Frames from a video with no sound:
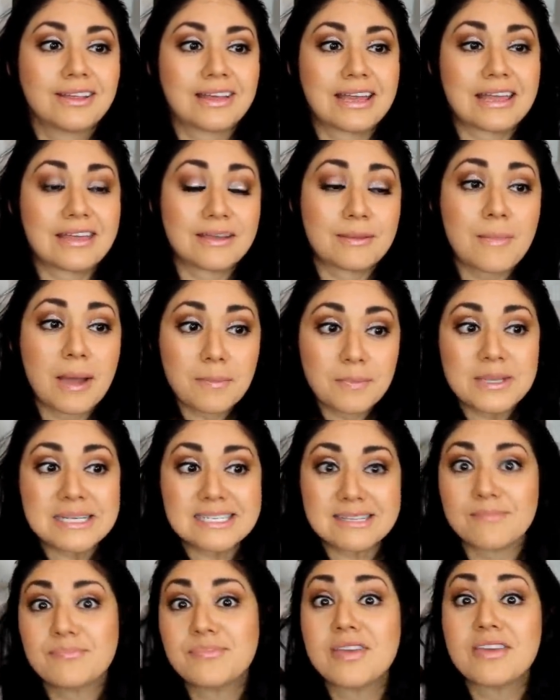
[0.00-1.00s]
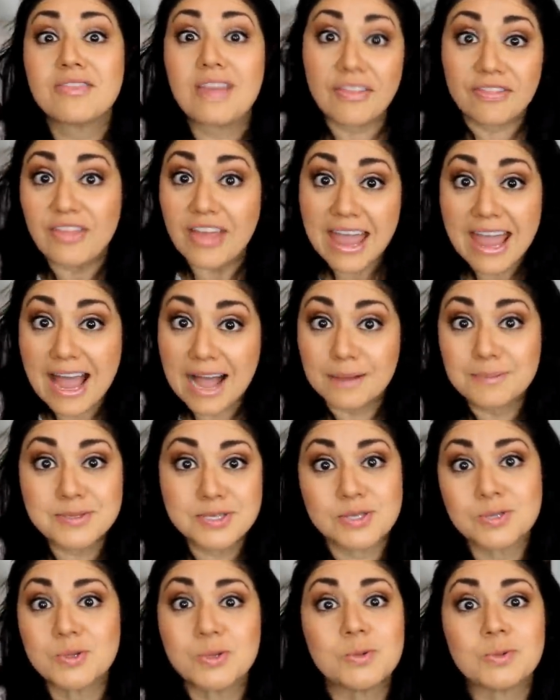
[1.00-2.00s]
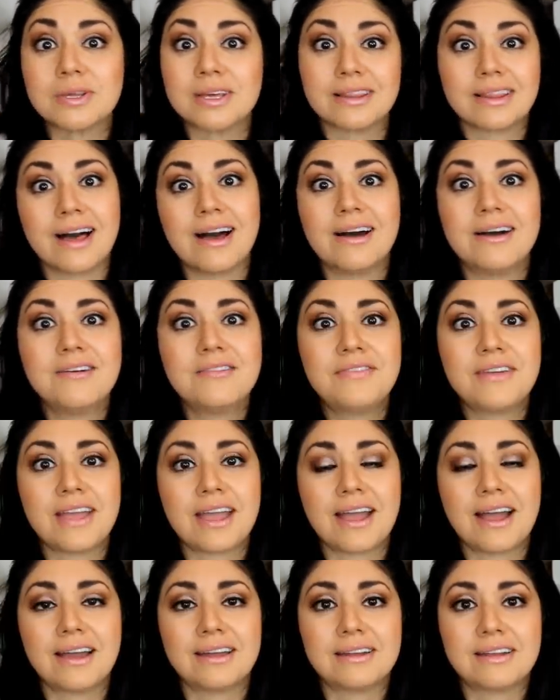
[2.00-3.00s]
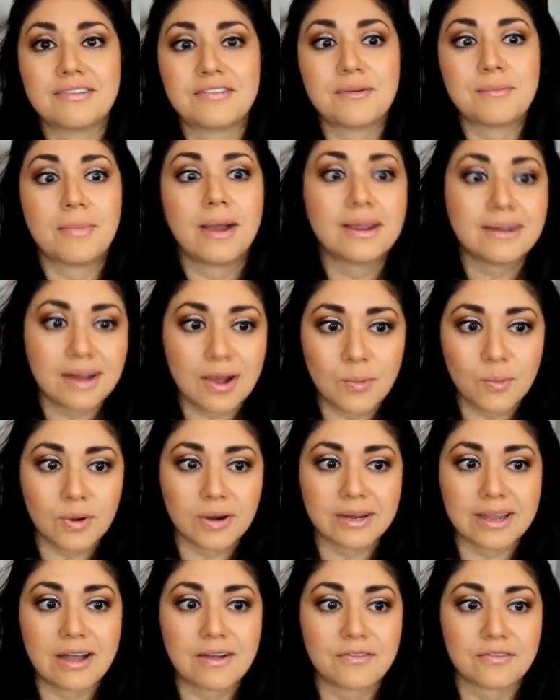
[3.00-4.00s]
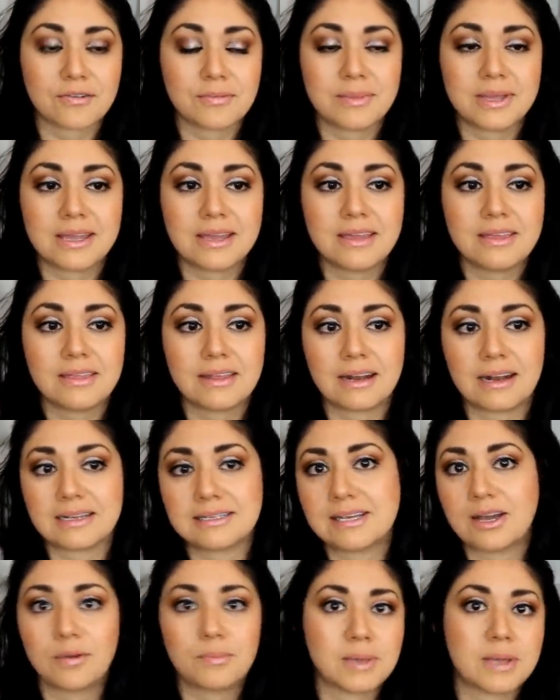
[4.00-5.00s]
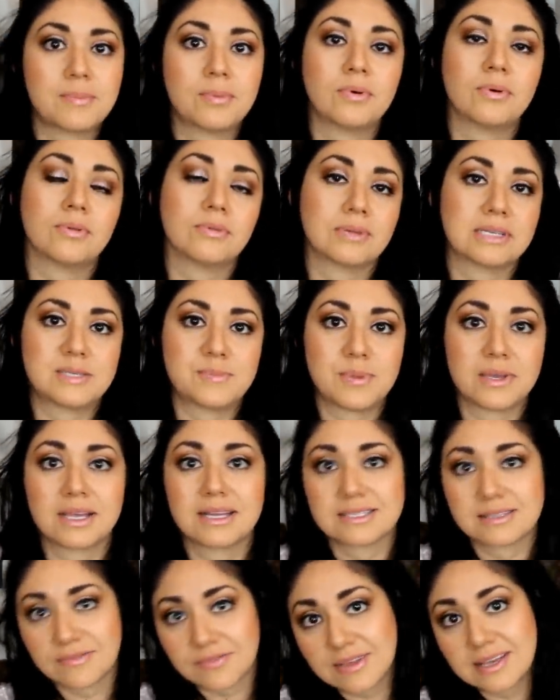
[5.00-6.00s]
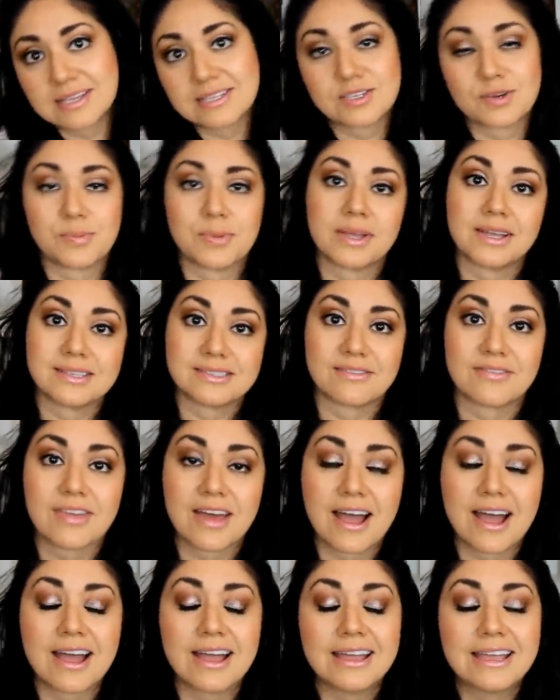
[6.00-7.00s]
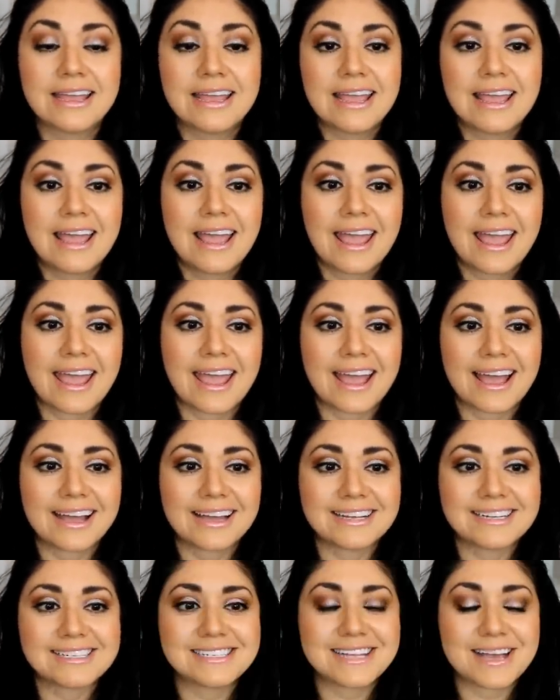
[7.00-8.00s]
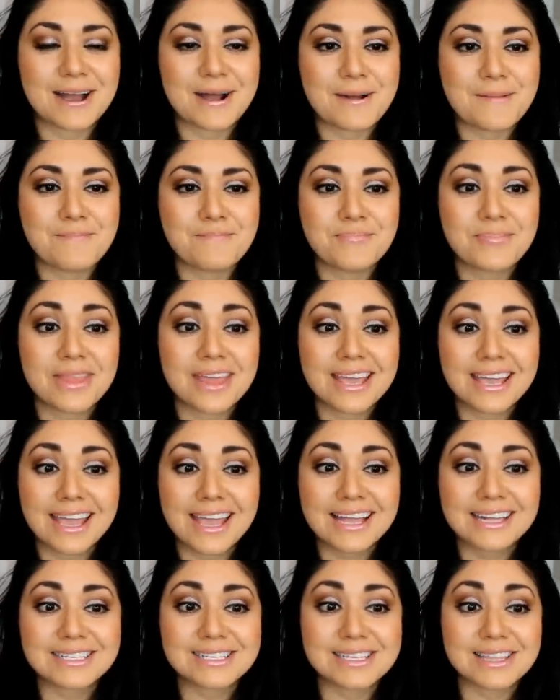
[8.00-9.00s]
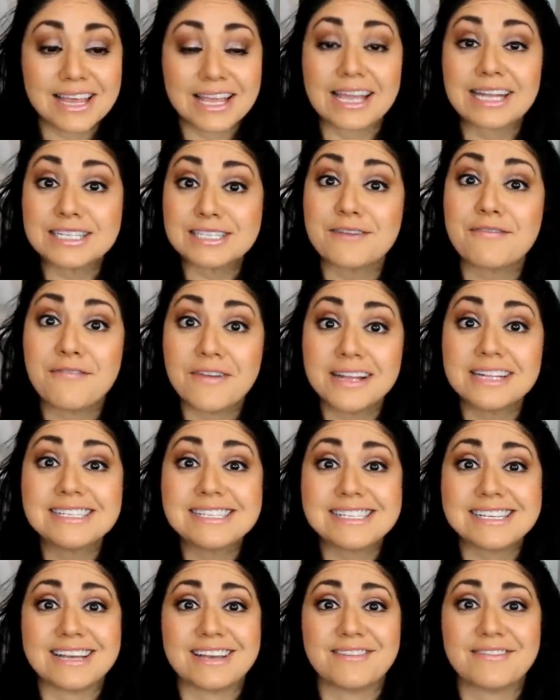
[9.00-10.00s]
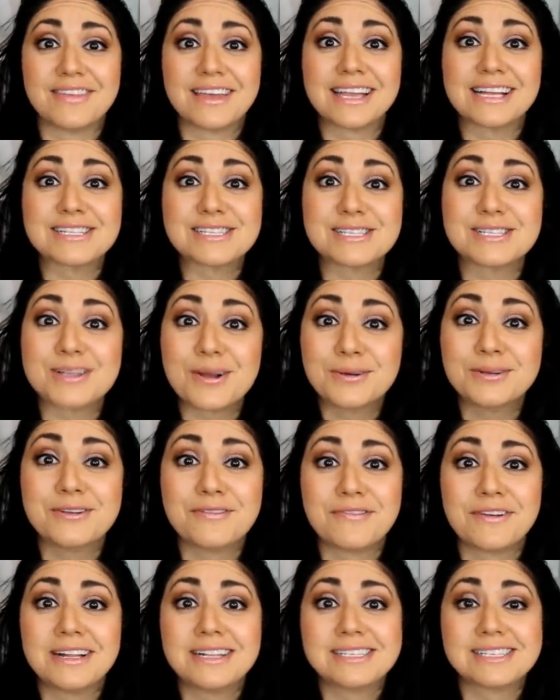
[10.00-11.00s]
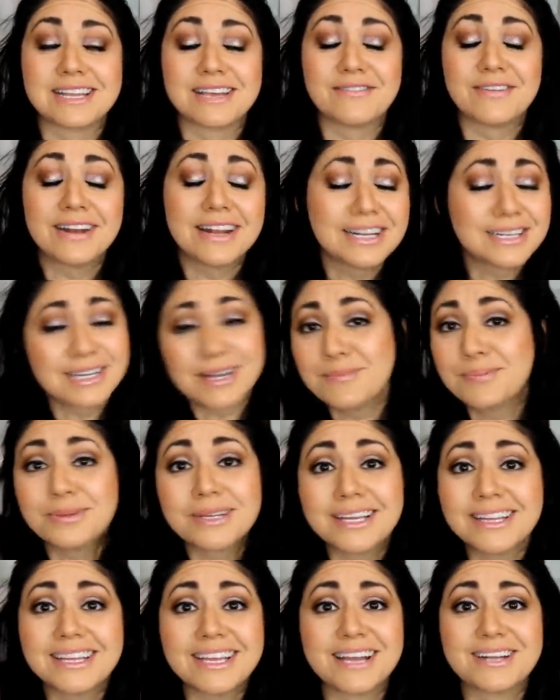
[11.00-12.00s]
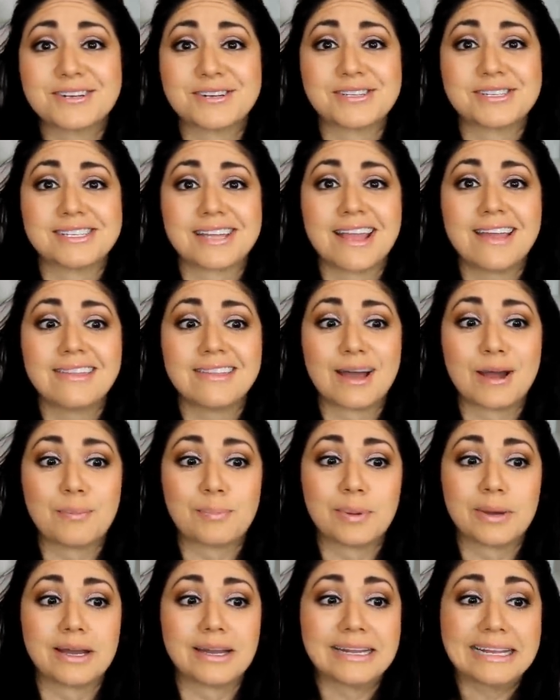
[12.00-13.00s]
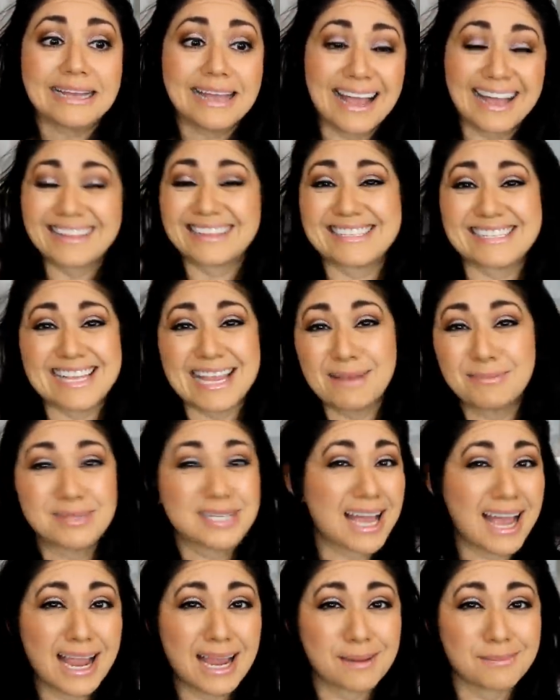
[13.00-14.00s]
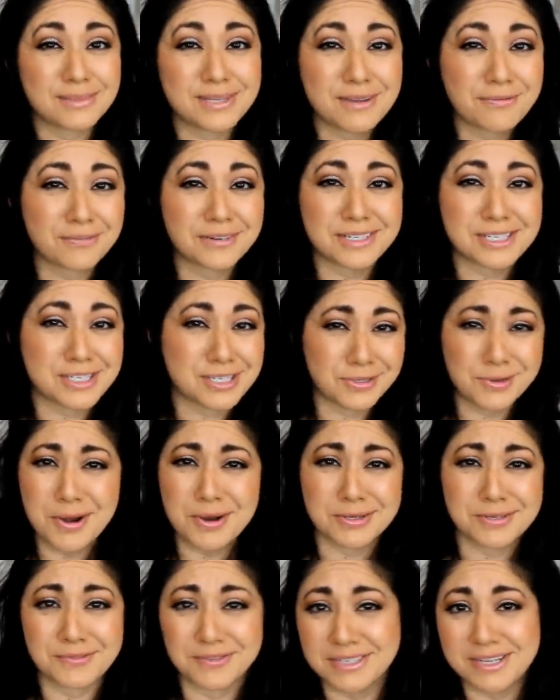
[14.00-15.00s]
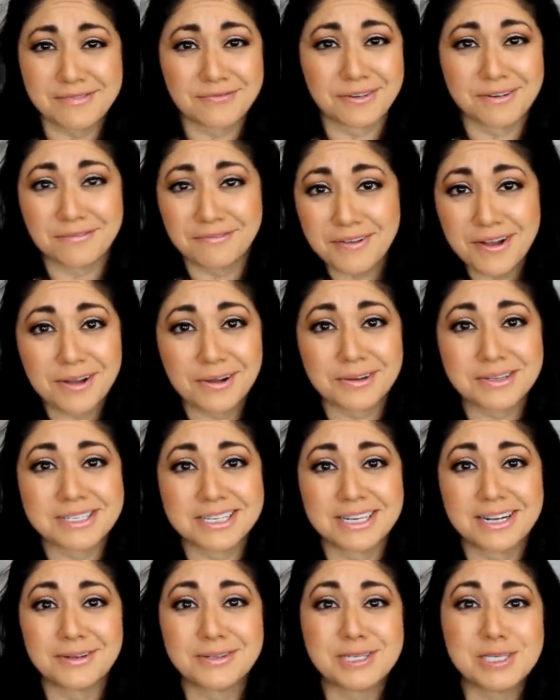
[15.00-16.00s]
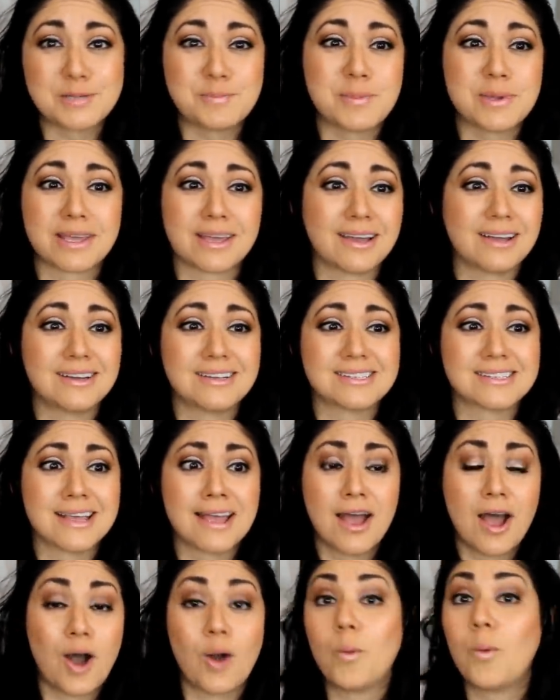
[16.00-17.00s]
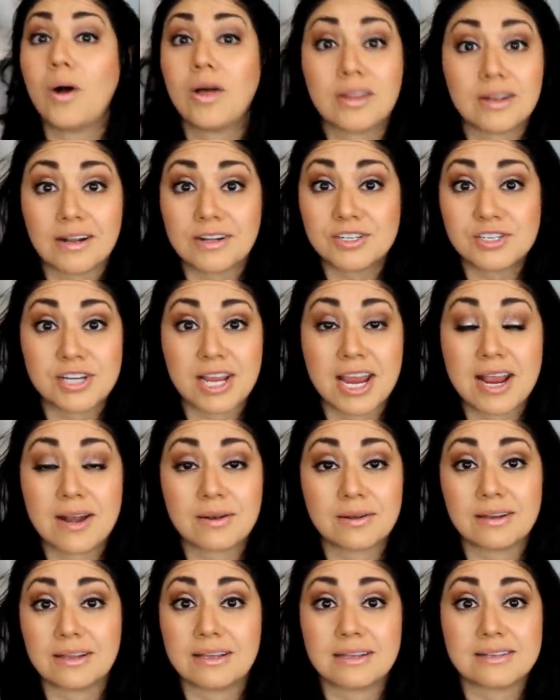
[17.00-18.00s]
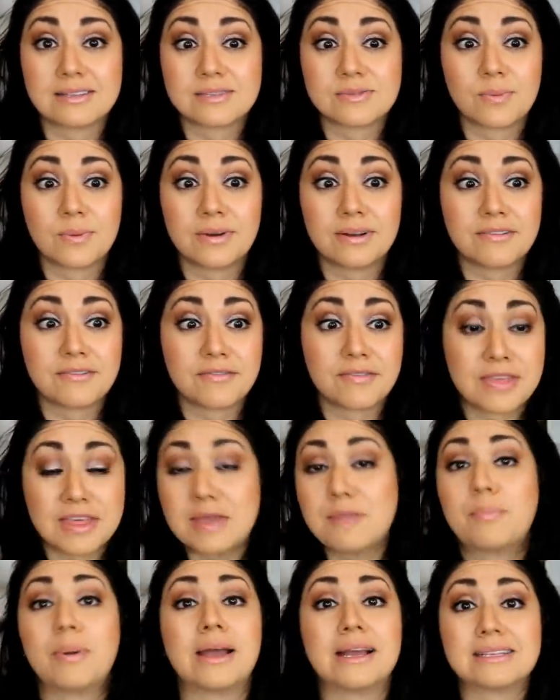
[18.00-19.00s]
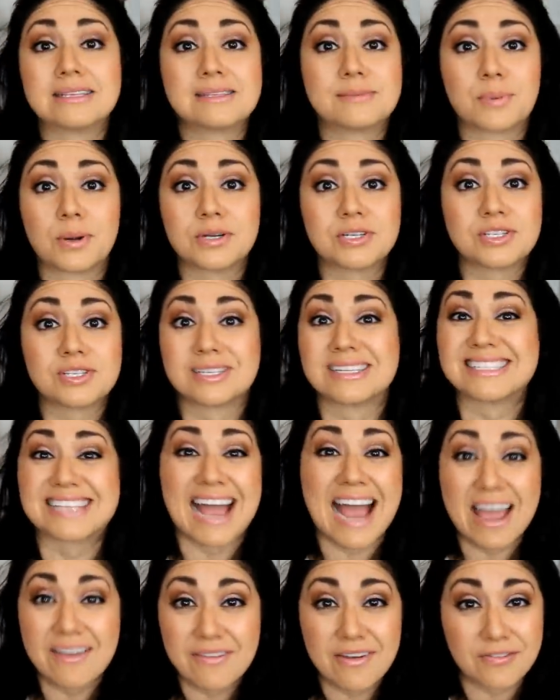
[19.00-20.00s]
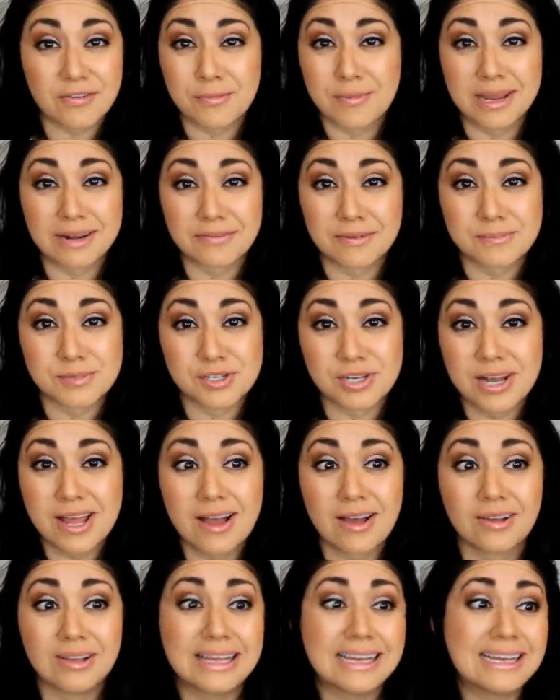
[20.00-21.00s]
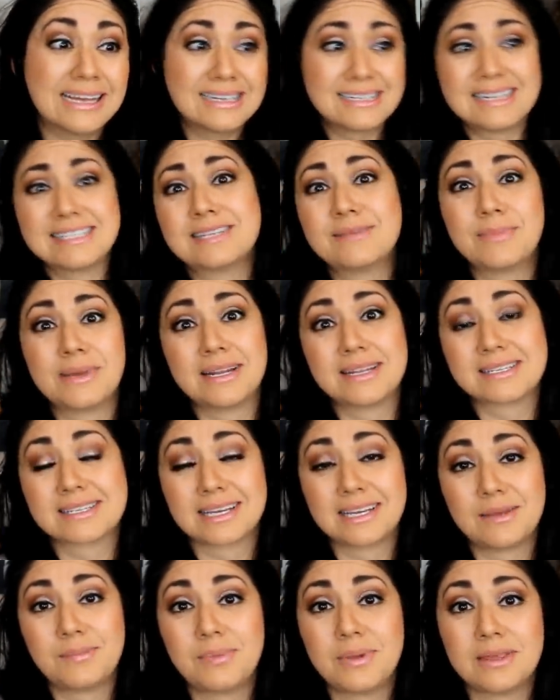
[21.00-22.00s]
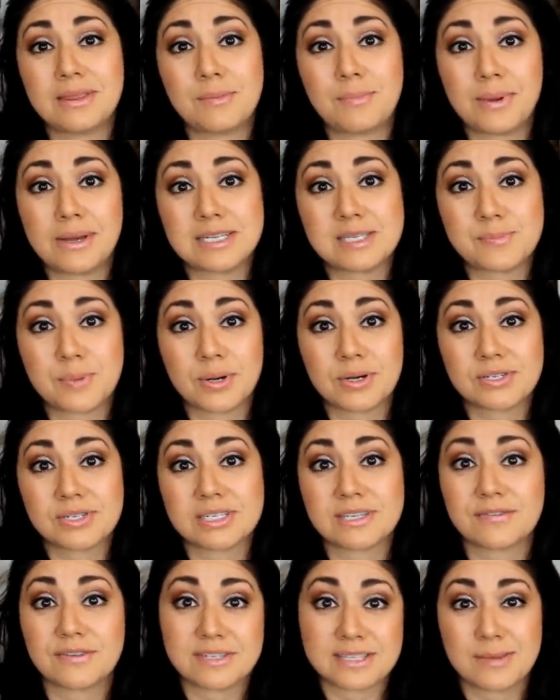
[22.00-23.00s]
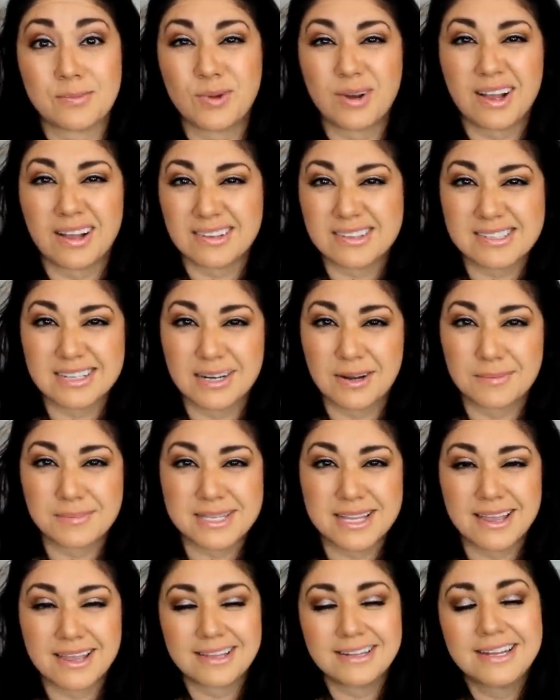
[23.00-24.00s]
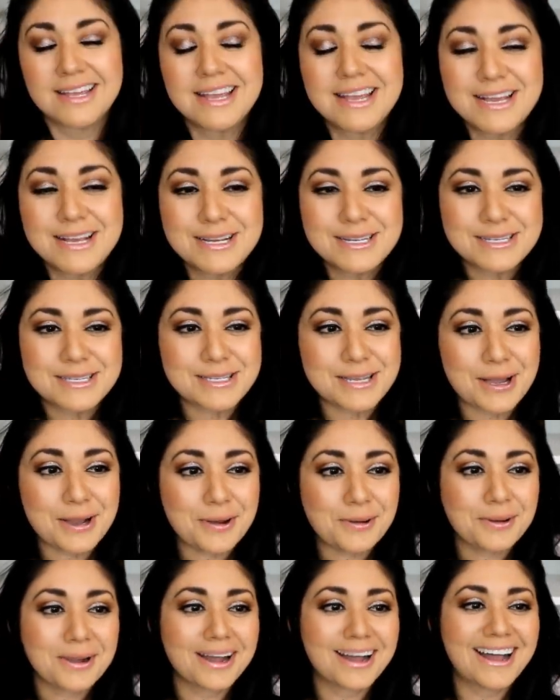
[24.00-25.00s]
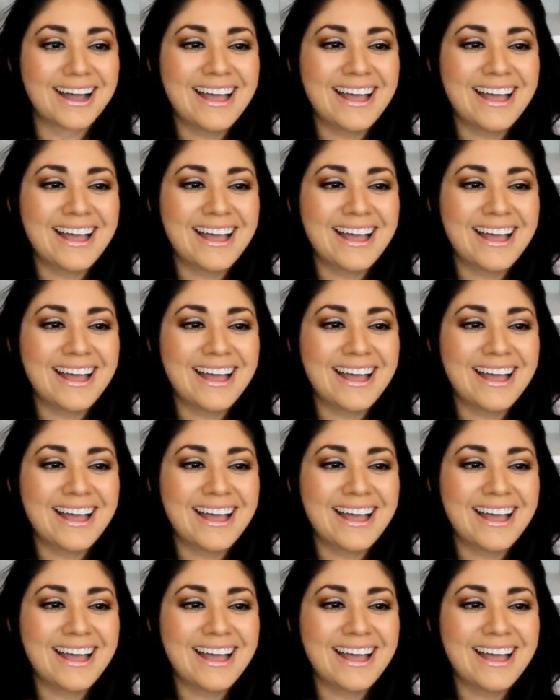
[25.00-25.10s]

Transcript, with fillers: it might be something that they absolutely love and if it might not work out for me then i tell people it's because of this or because of that and um, they get they get defensive. They get so defensive, and I completely understand that. But at the same time, different strokes for different folks. You know, just because a wallet on chain is one of the best purchases I've ever made from Chanel doesn't mean it's going to be the best purchase for someone else. You know what I'm saying? So uh,